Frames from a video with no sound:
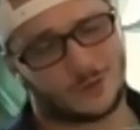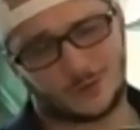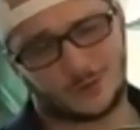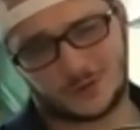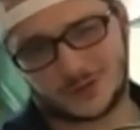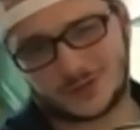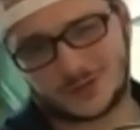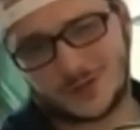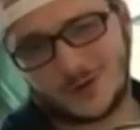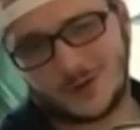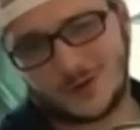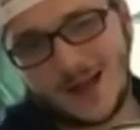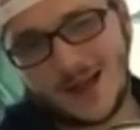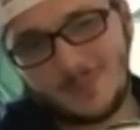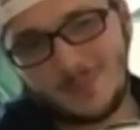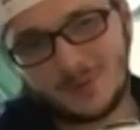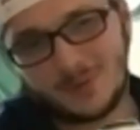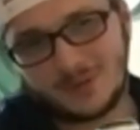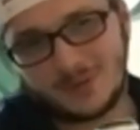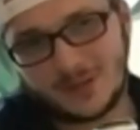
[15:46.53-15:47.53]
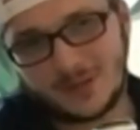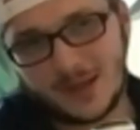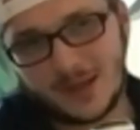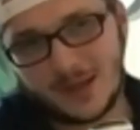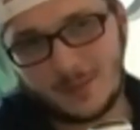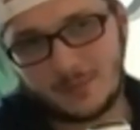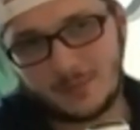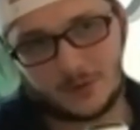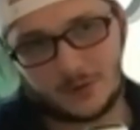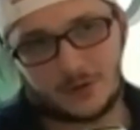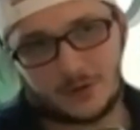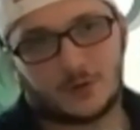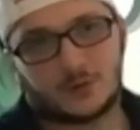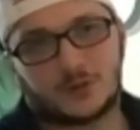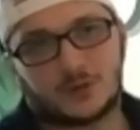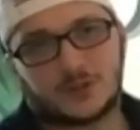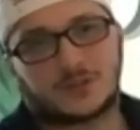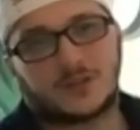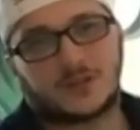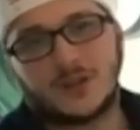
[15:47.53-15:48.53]
who just so happenly, hap- you know,
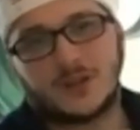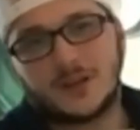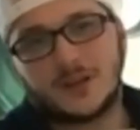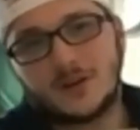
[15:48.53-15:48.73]
just